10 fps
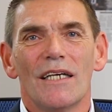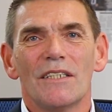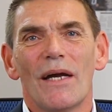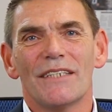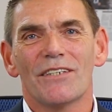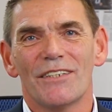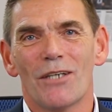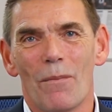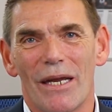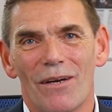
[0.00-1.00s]
So at
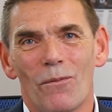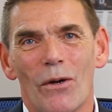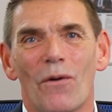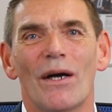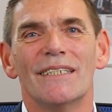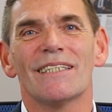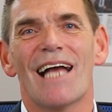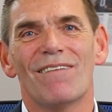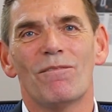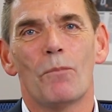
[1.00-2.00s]
Titomic, we always
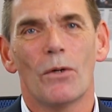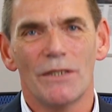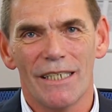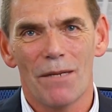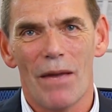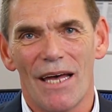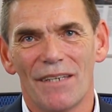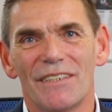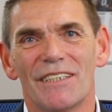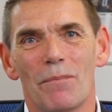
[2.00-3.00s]
love pushing the
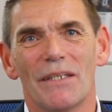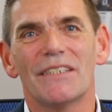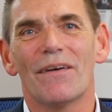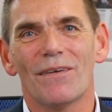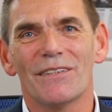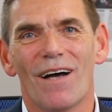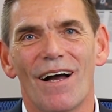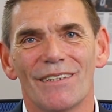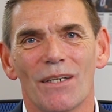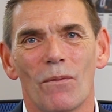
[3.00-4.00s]
boundaries of material
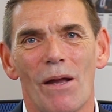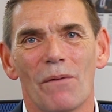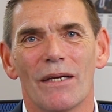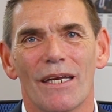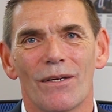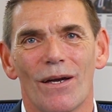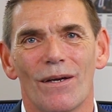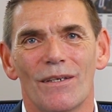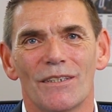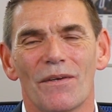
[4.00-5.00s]
science and where we can
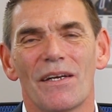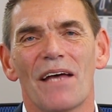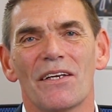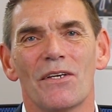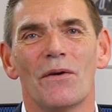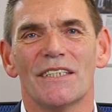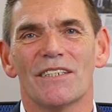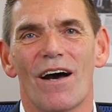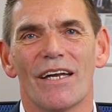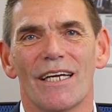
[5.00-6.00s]
go. So another new
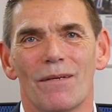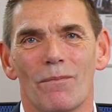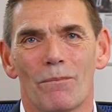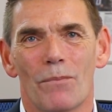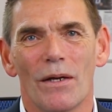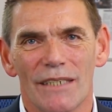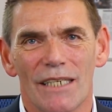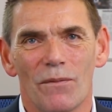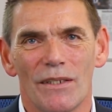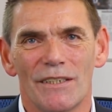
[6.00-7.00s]
exciting
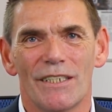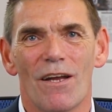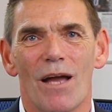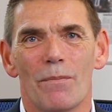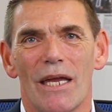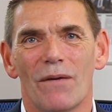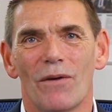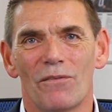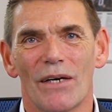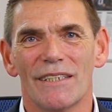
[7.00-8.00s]
project with an IP
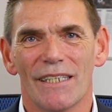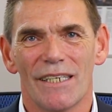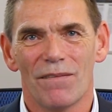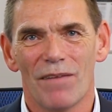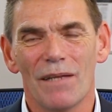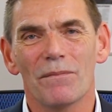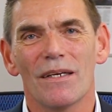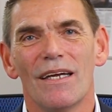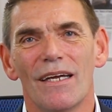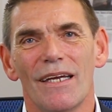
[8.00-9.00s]
we've recently developed
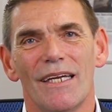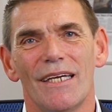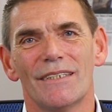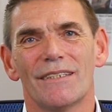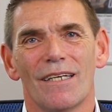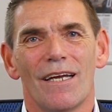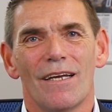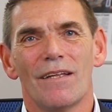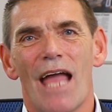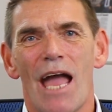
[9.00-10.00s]
is
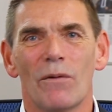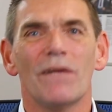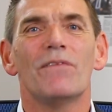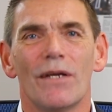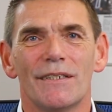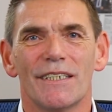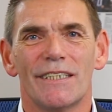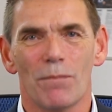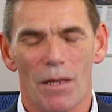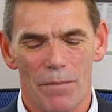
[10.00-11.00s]
how we fuse
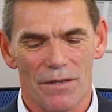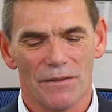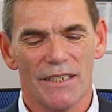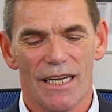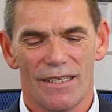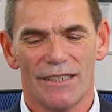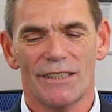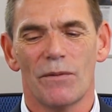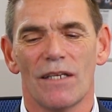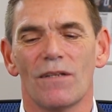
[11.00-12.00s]
dissimilar metals together.
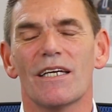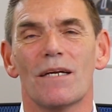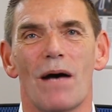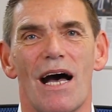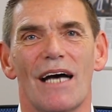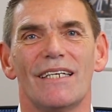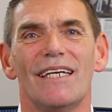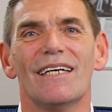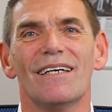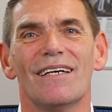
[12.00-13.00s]
So we can look at a part
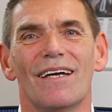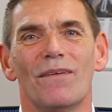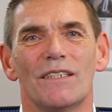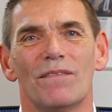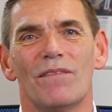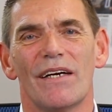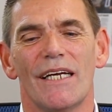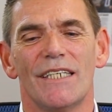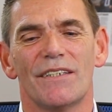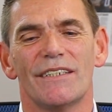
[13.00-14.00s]
here, which is a very
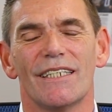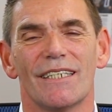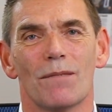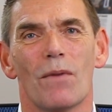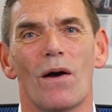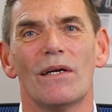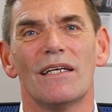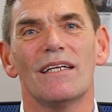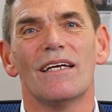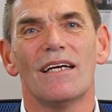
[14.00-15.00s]
interesting
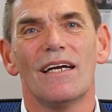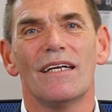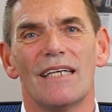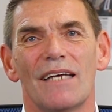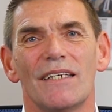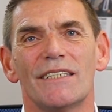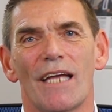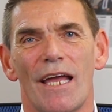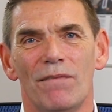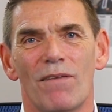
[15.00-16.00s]
component. Now this
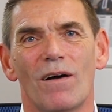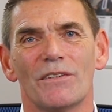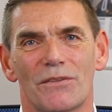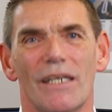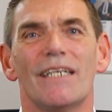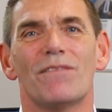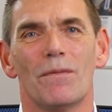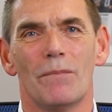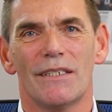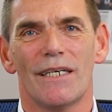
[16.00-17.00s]
involves 3
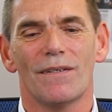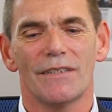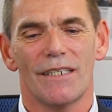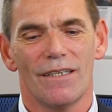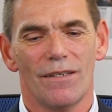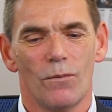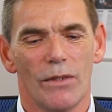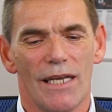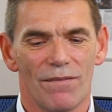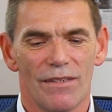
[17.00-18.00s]
different materials in it.
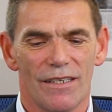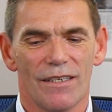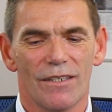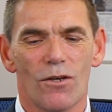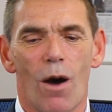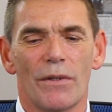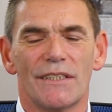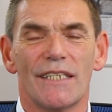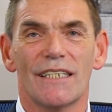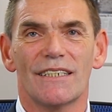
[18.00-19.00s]
We have a copper
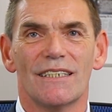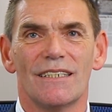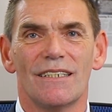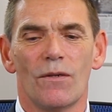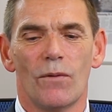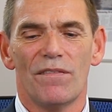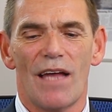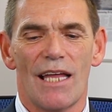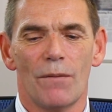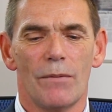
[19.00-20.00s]
section, we have
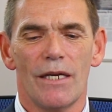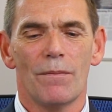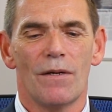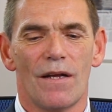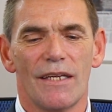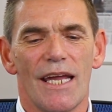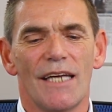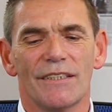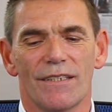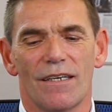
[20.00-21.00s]
aluminium, and on the
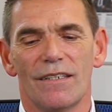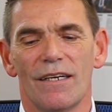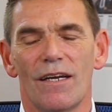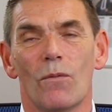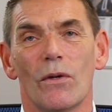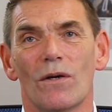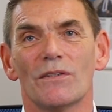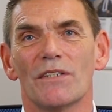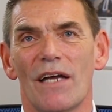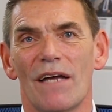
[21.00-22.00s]
outside we
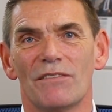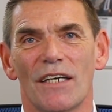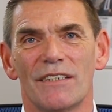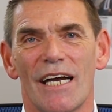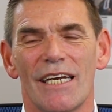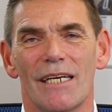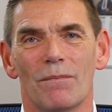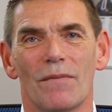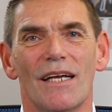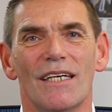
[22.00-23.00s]
also have
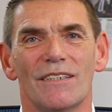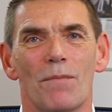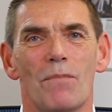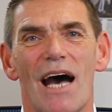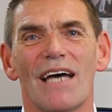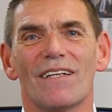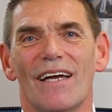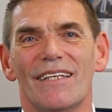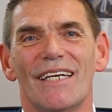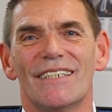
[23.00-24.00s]
titanium. So a part
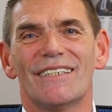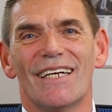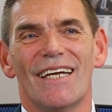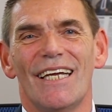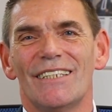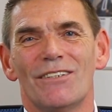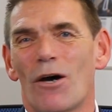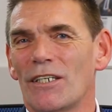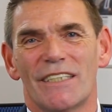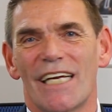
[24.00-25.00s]
like this is
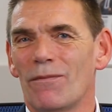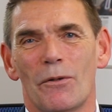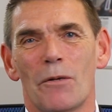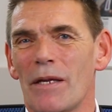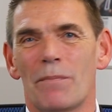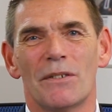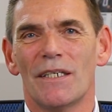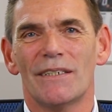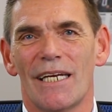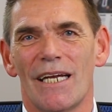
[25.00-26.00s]
not achievable to be
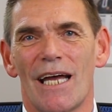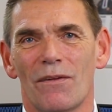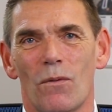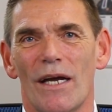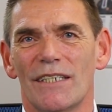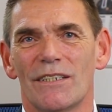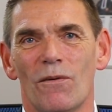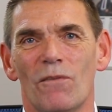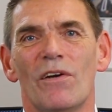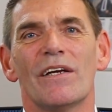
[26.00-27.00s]
produced any other way. So
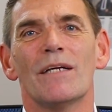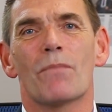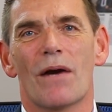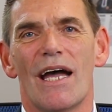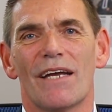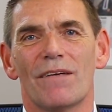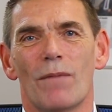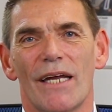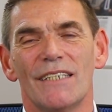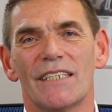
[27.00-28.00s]
we're very proud of
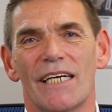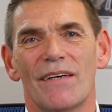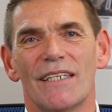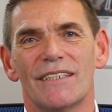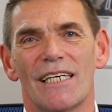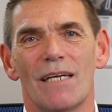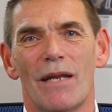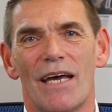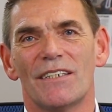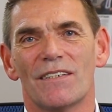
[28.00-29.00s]
my engineering team
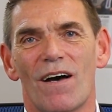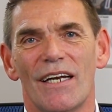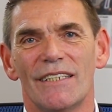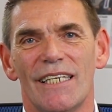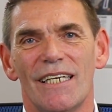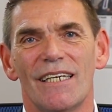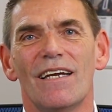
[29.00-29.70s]
and our designers here